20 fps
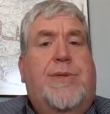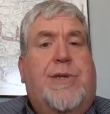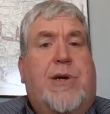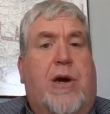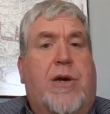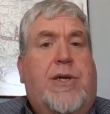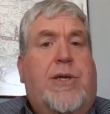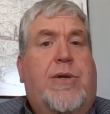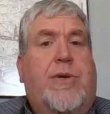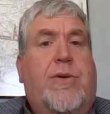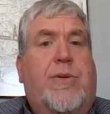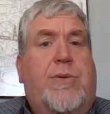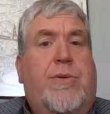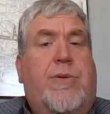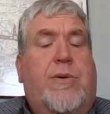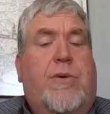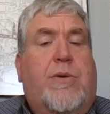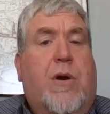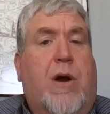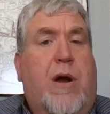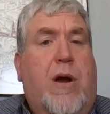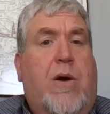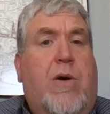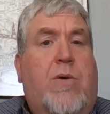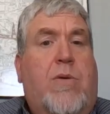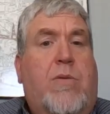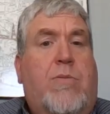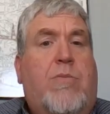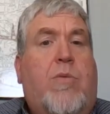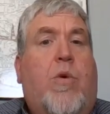start to
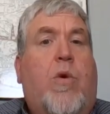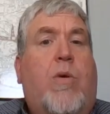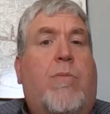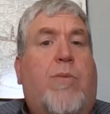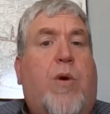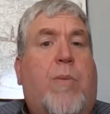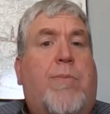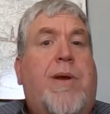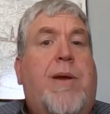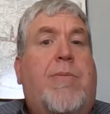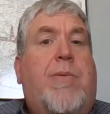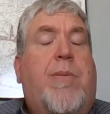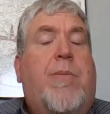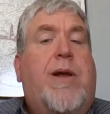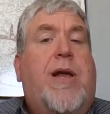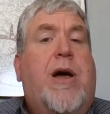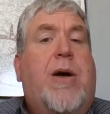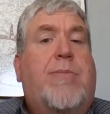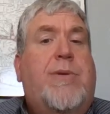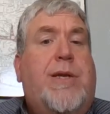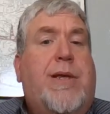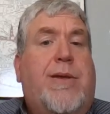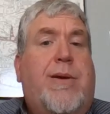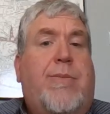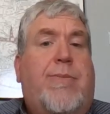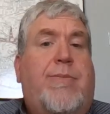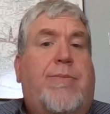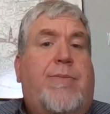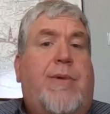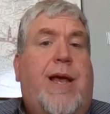grow, more and more people come to
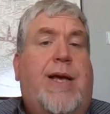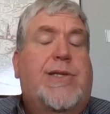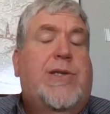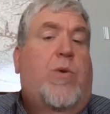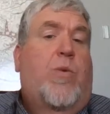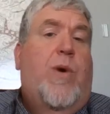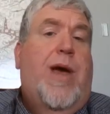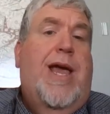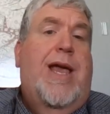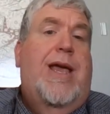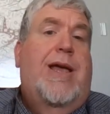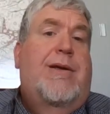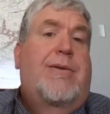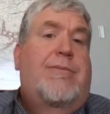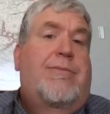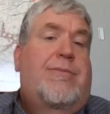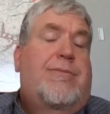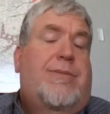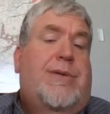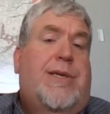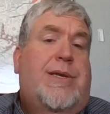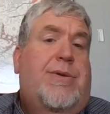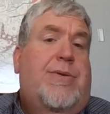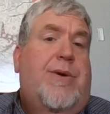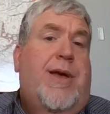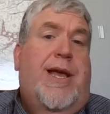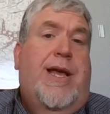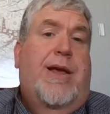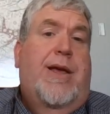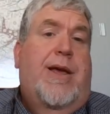them as a way
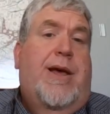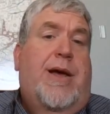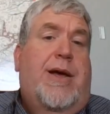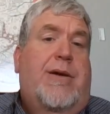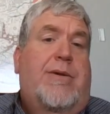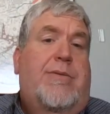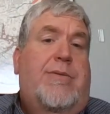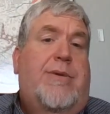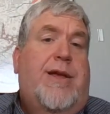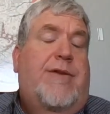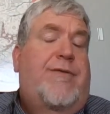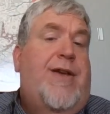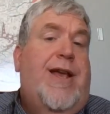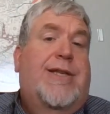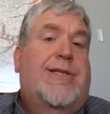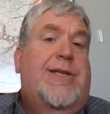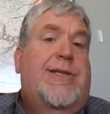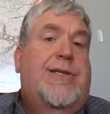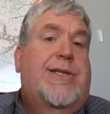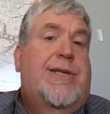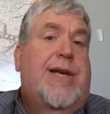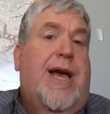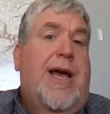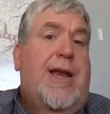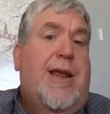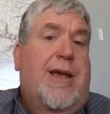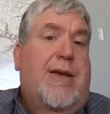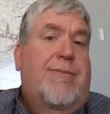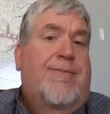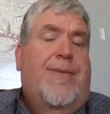to advance in
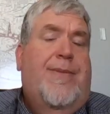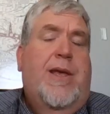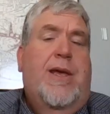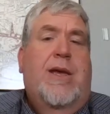society.